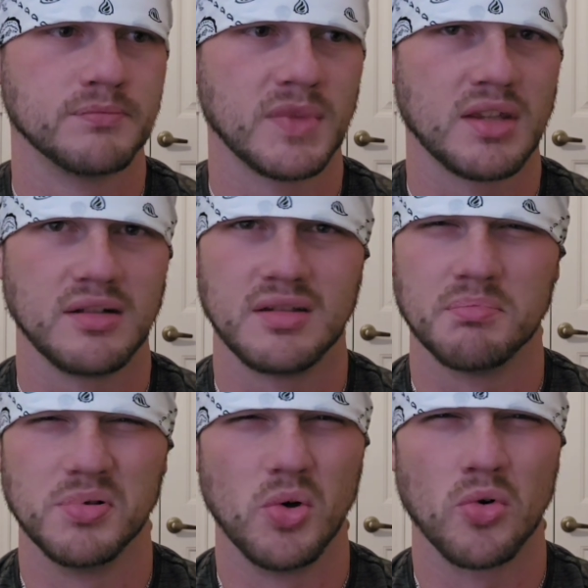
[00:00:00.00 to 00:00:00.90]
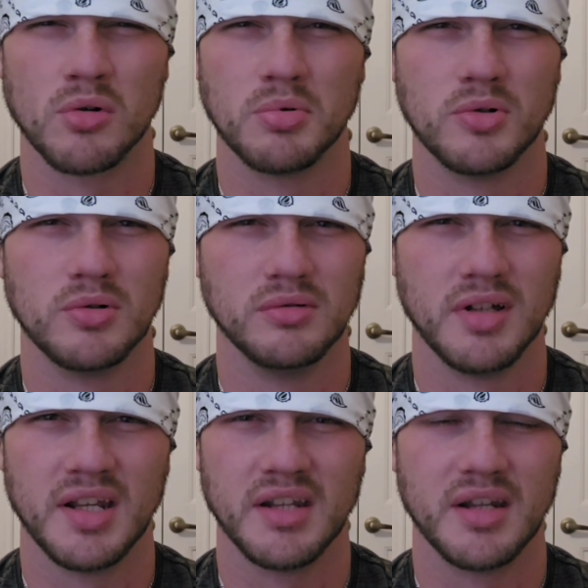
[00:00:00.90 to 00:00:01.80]
deplorable
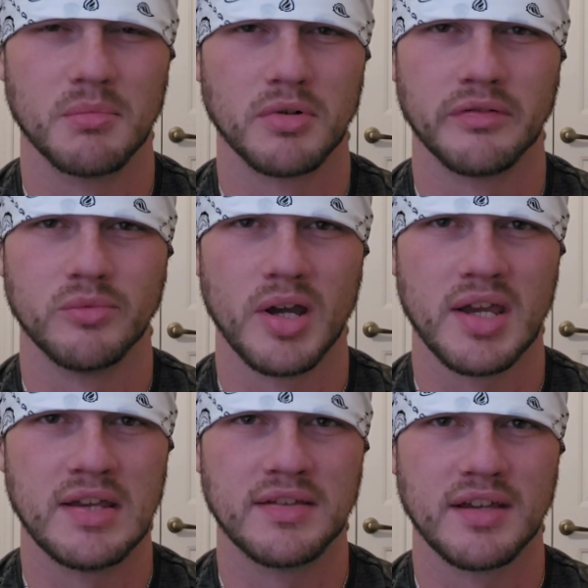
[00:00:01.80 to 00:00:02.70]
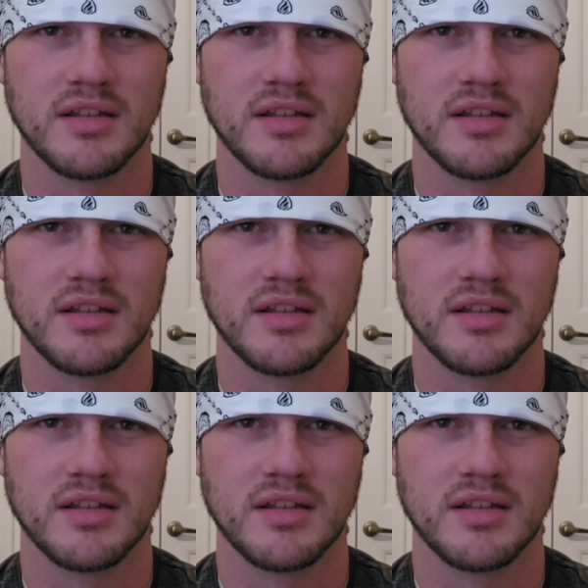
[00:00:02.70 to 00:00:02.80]
in a number of ways.